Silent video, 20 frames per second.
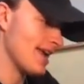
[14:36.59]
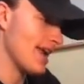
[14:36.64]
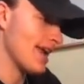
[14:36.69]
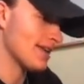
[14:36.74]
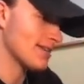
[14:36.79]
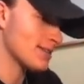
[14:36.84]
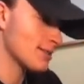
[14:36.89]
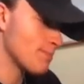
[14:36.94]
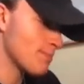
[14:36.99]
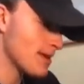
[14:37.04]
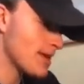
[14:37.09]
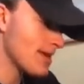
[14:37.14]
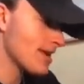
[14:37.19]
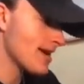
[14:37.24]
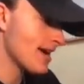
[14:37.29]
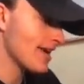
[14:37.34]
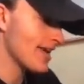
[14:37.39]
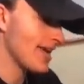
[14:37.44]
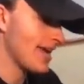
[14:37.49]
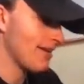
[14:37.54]
I can't
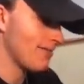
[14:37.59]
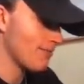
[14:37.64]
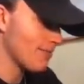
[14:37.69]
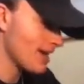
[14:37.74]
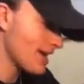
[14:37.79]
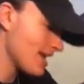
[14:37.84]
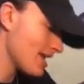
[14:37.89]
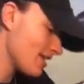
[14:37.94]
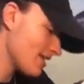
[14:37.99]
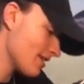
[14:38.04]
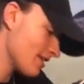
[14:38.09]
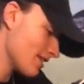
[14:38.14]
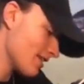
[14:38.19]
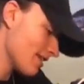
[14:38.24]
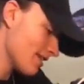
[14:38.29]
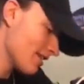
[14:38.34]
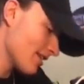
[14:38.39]
speak, I can't read.